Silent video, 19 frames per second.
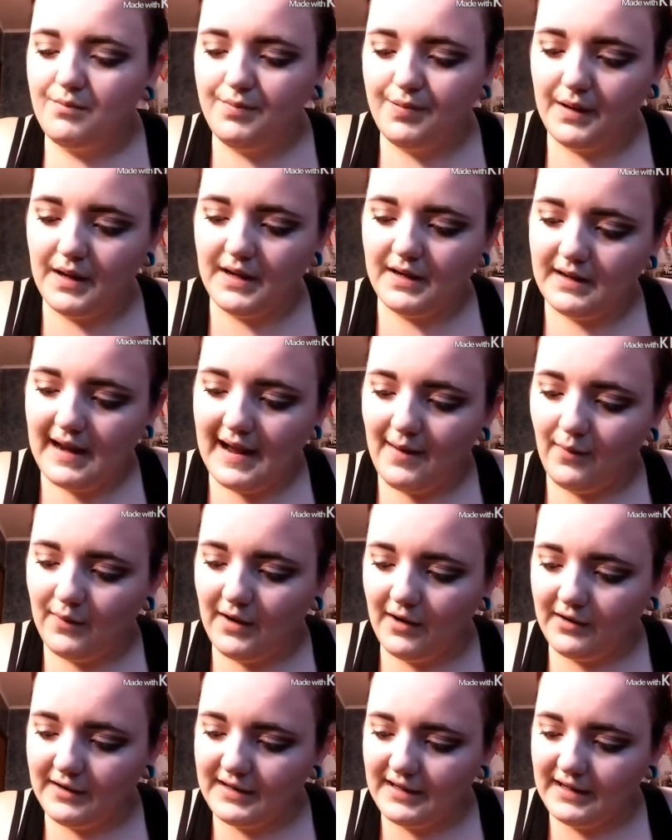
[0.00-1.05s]
But now we
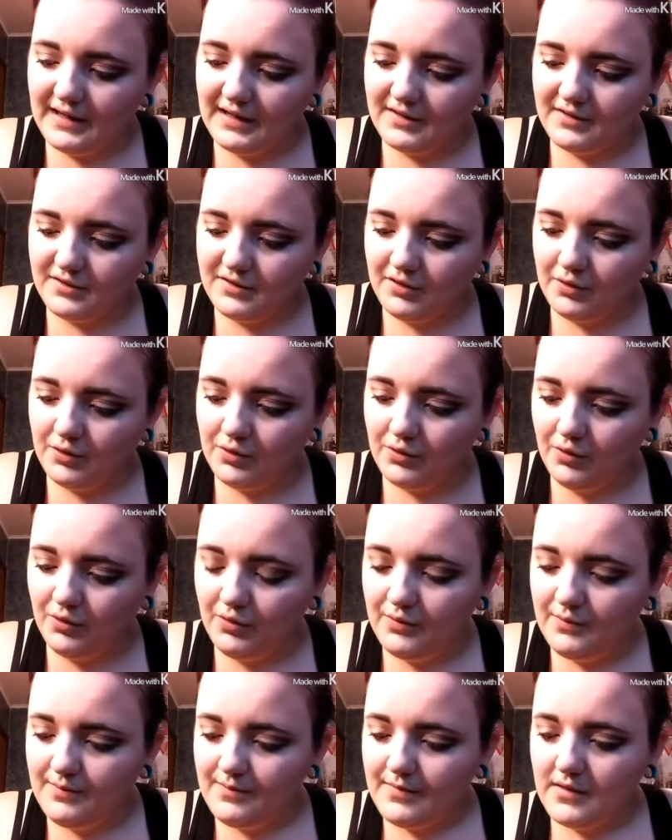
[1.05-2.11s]
are getting
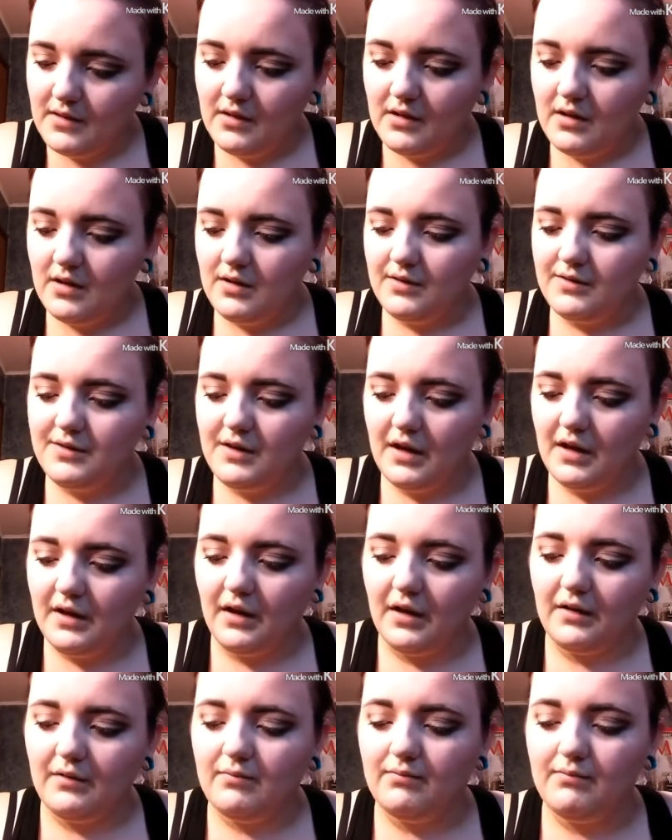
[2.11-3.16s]
into
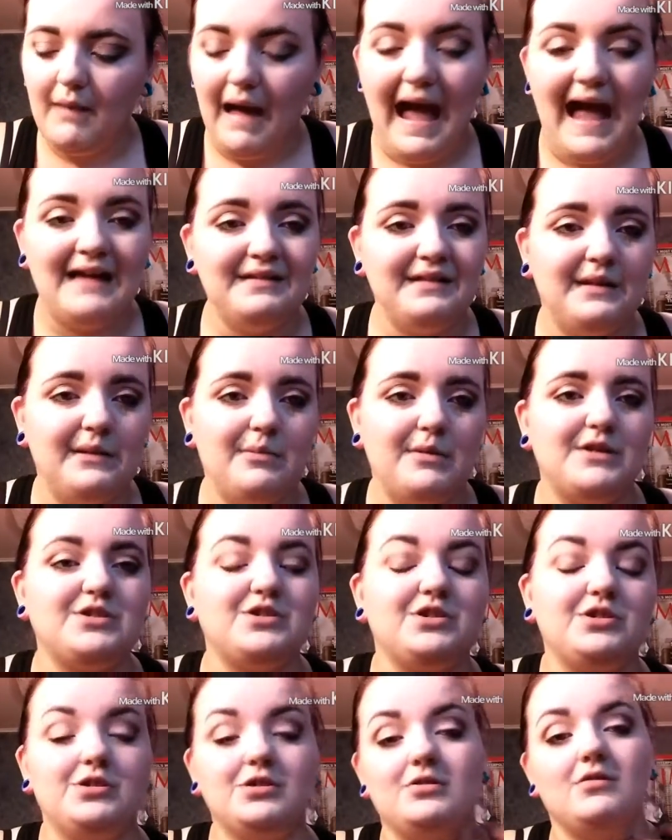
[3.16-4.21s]
the mattes,
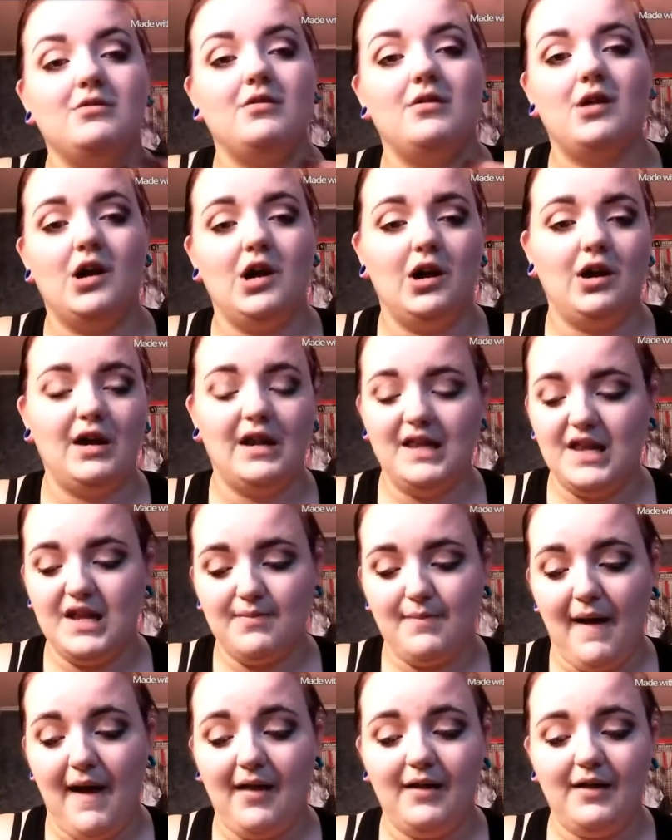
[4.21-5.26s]
which are in this
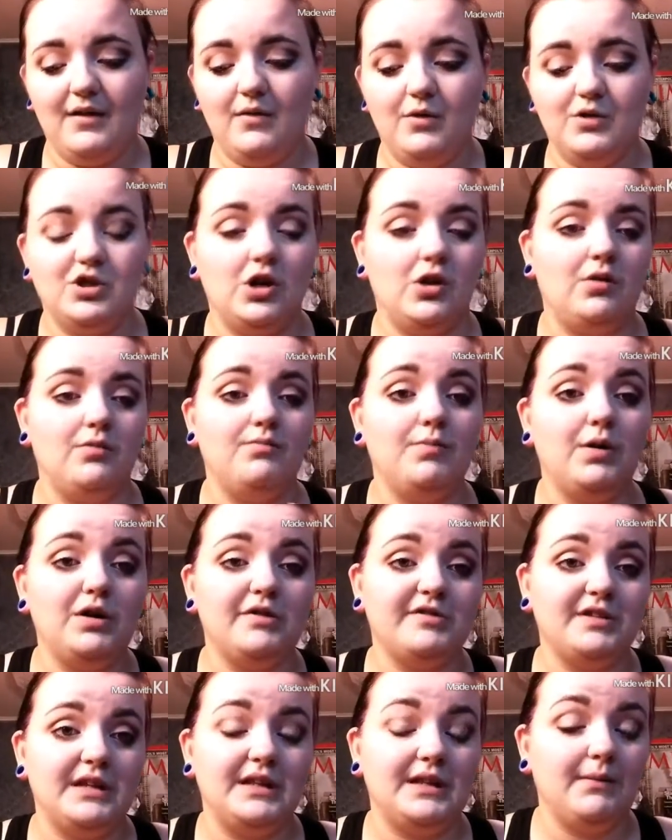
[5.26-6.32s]
palette, which are
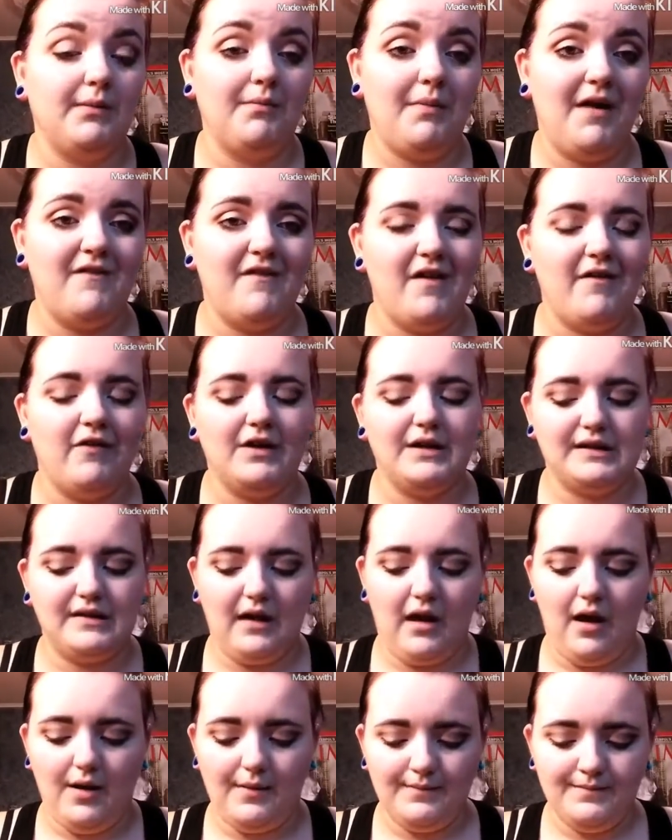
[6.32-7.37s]
personally some of my favorites.
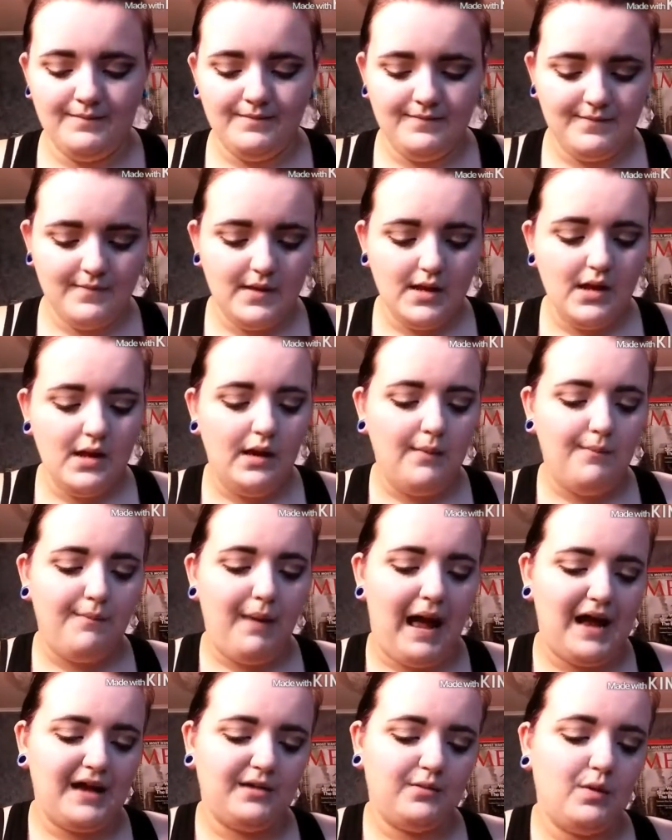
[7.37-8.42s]

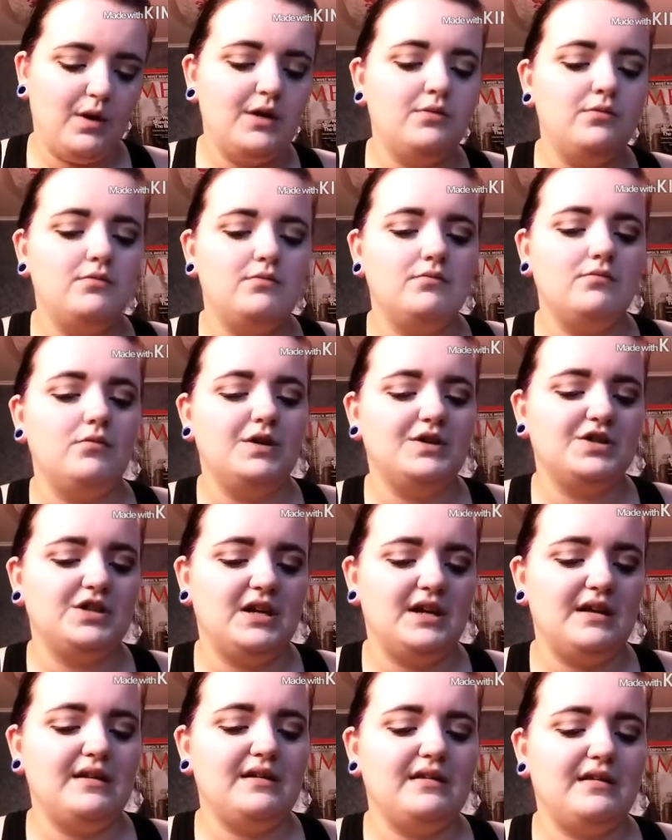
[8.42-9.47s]
Password, which
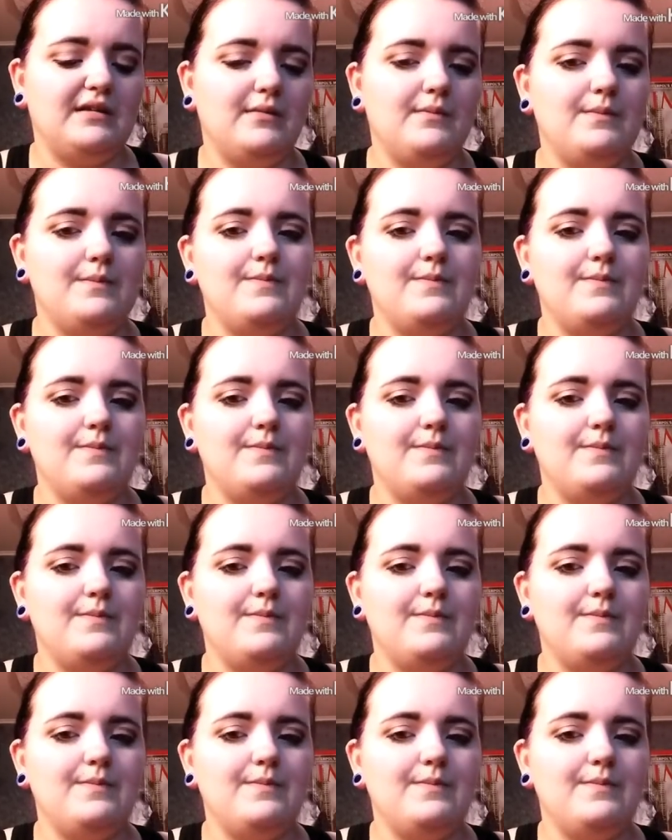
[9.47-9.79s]
is